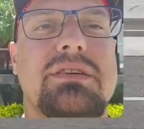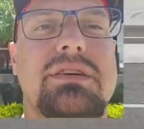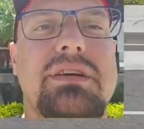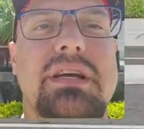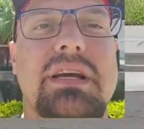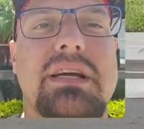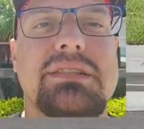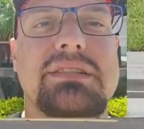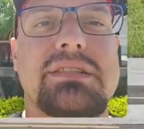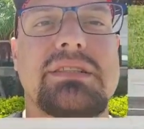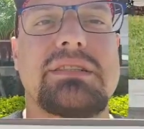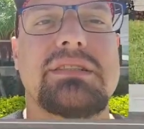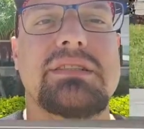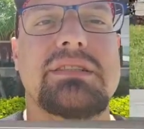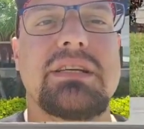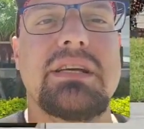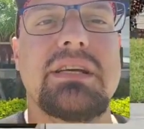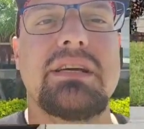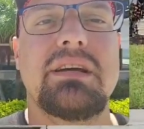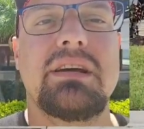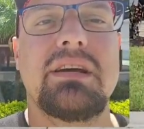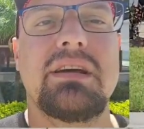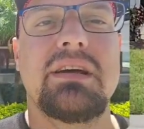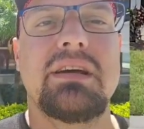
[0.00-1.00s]
you guys can see.
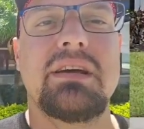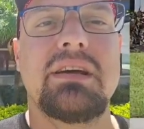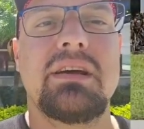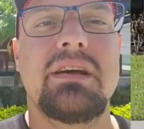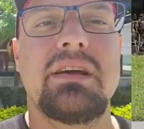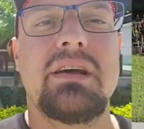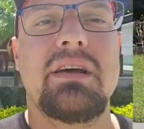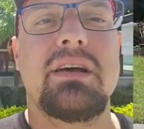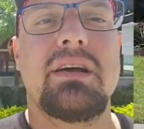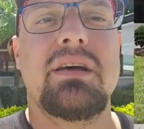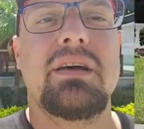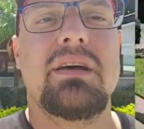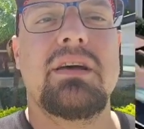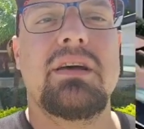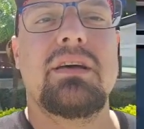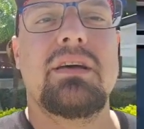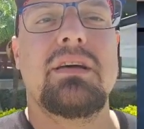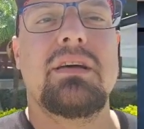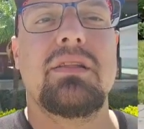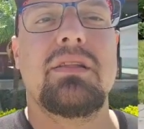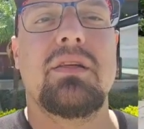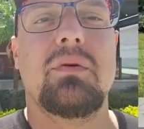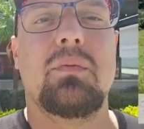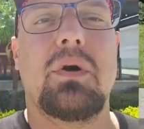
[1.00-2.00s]

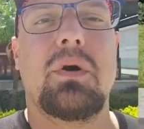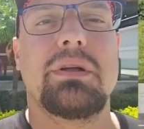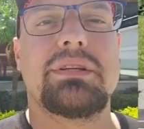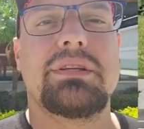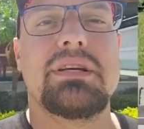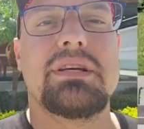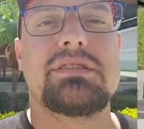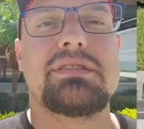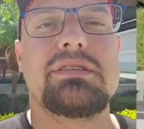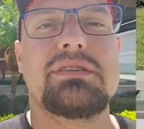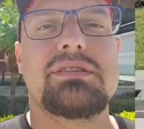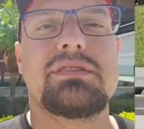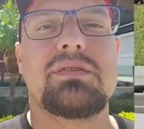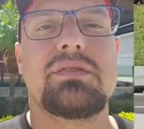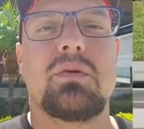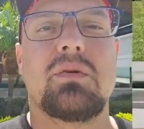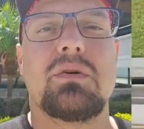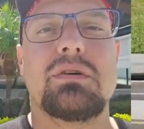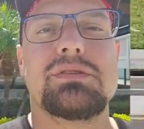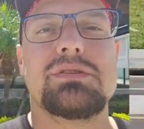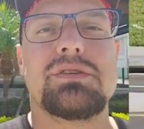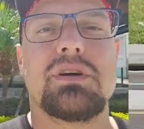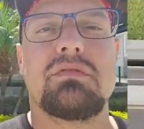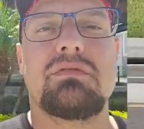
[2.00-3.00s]
The Walt Disney store
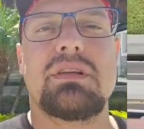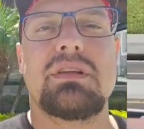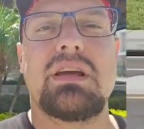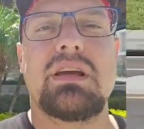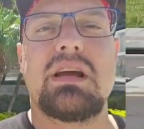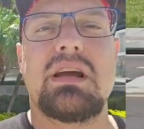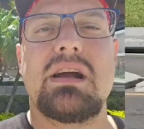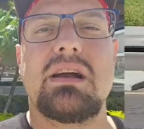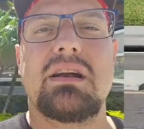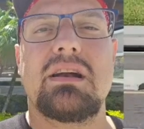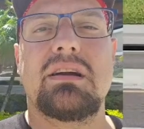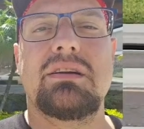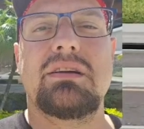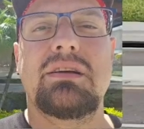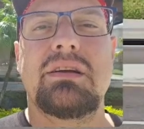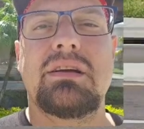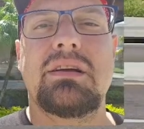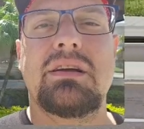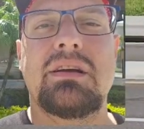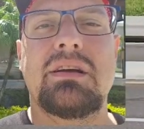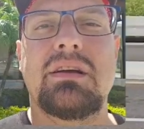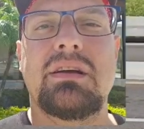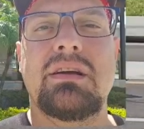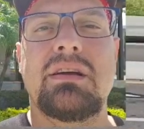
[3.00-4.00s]
is over there.
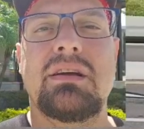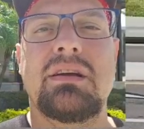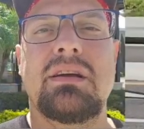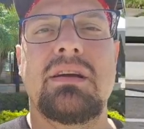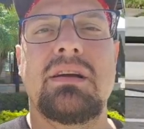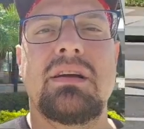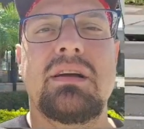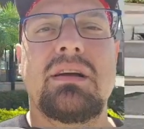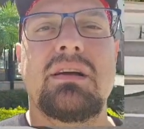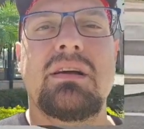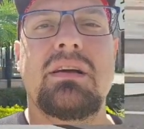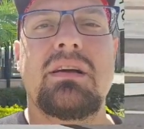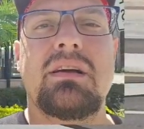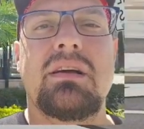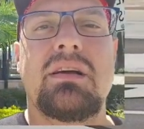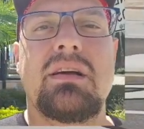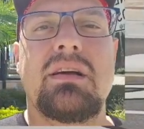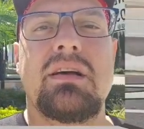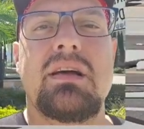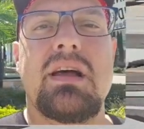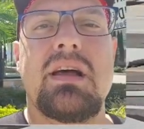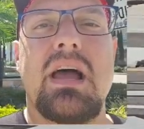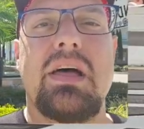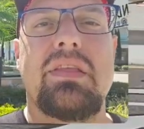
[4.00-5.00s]

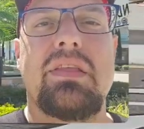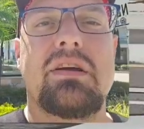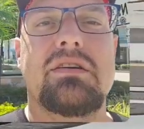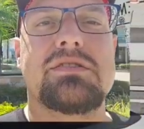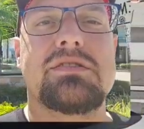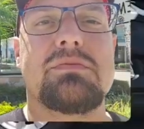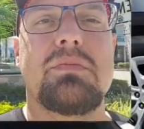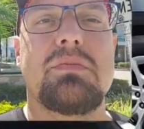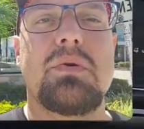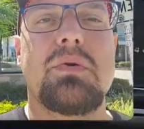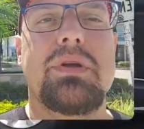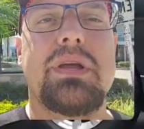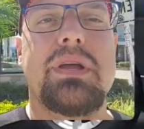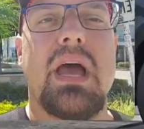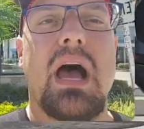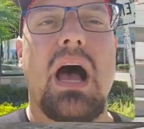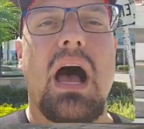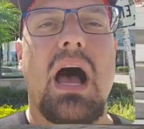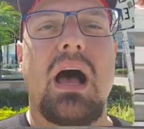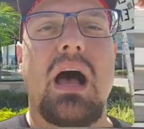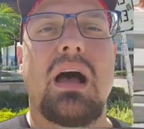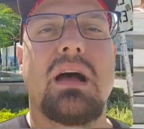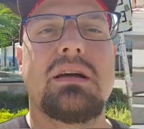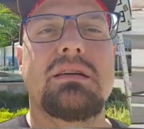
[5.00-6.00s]
And there's
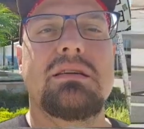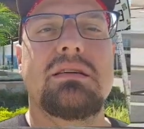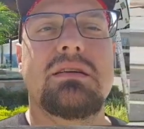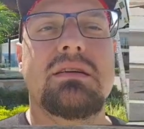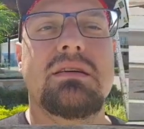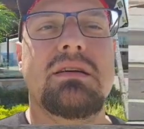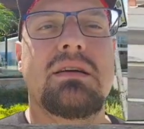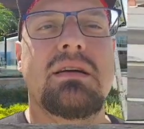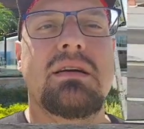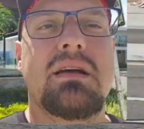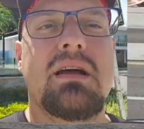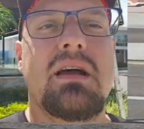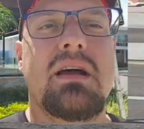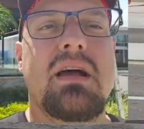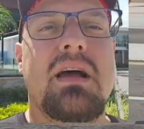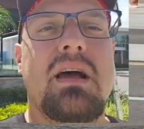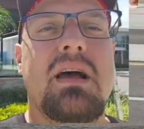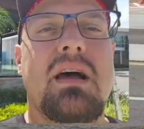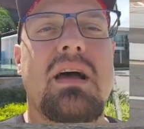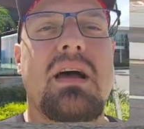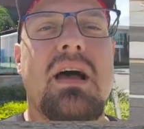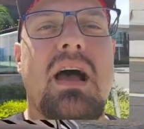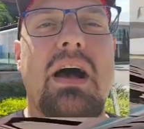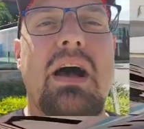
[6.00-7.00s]
Mooyah.
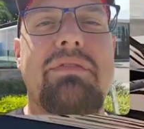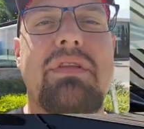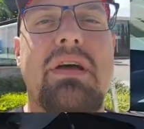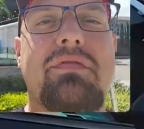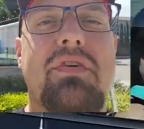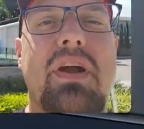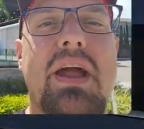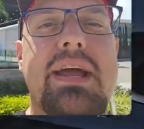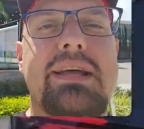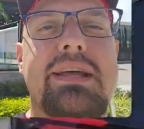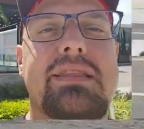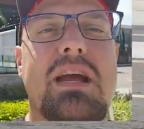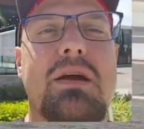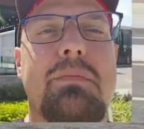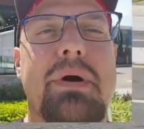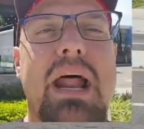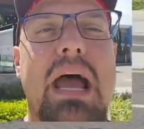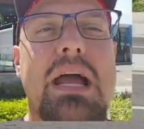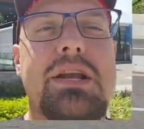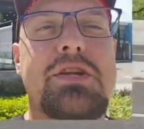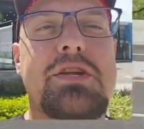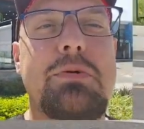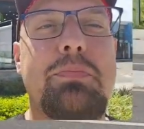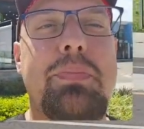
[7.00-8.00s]
I've never ate there, but
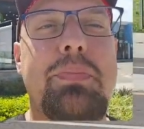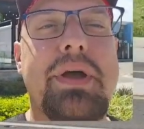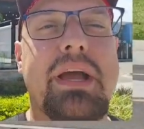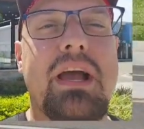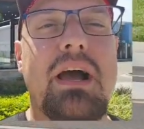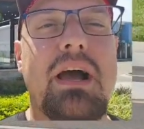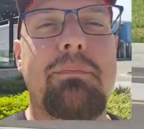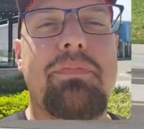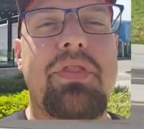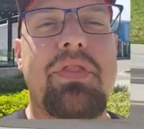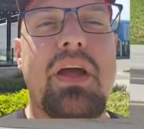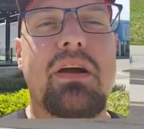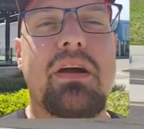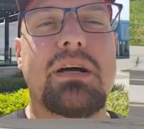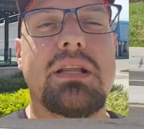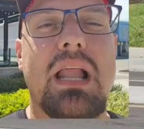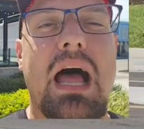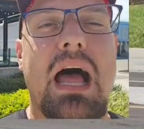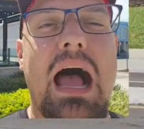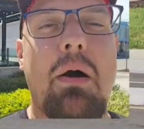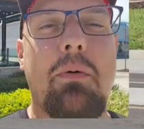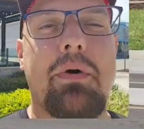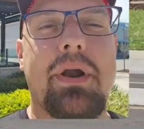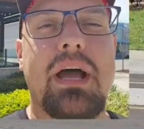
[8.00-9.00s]
I do pick up there a
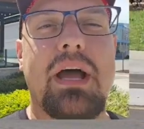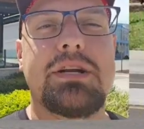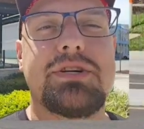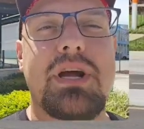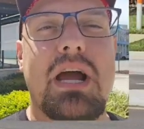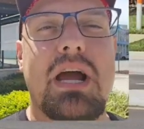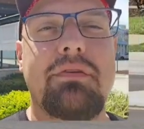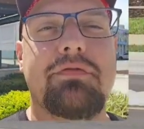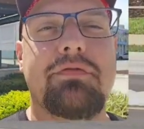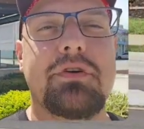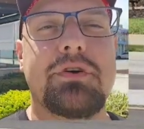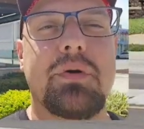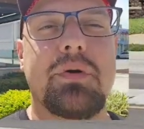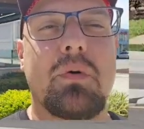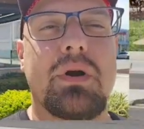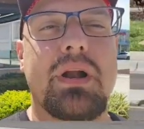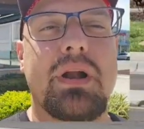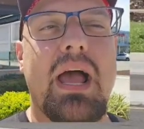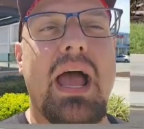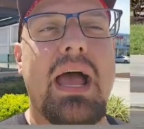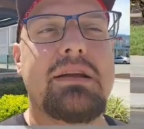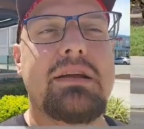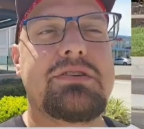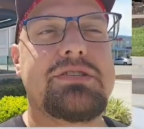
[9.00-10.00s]
lot when I drive for
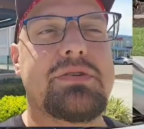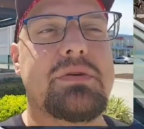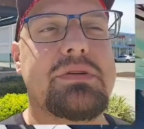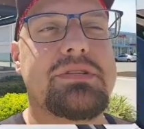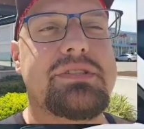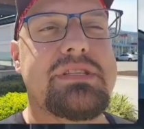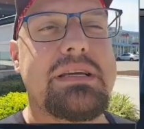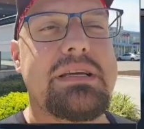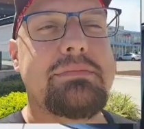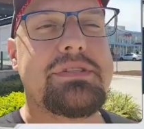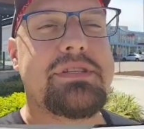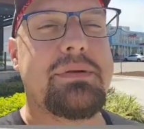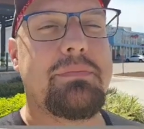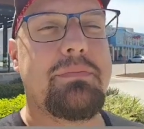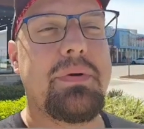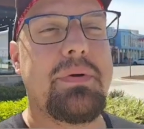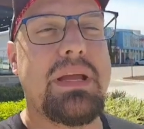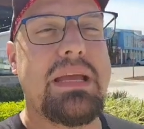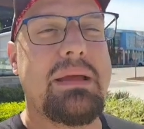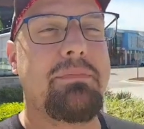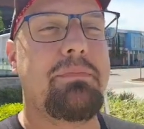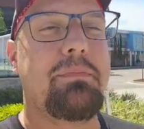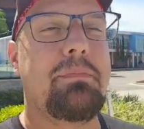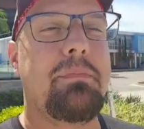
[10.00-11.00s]
DoorDash, so it seems to
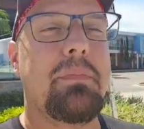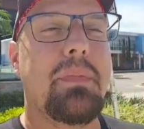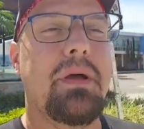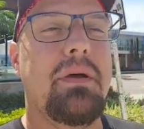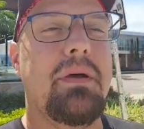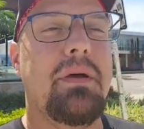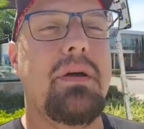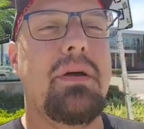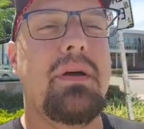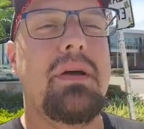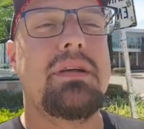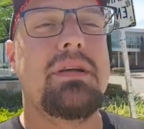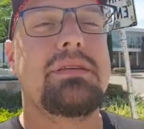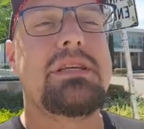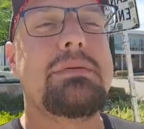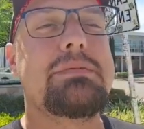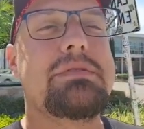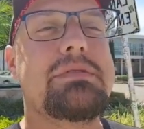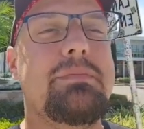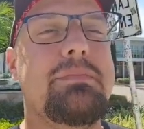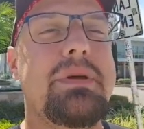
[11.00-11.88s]
be Seems to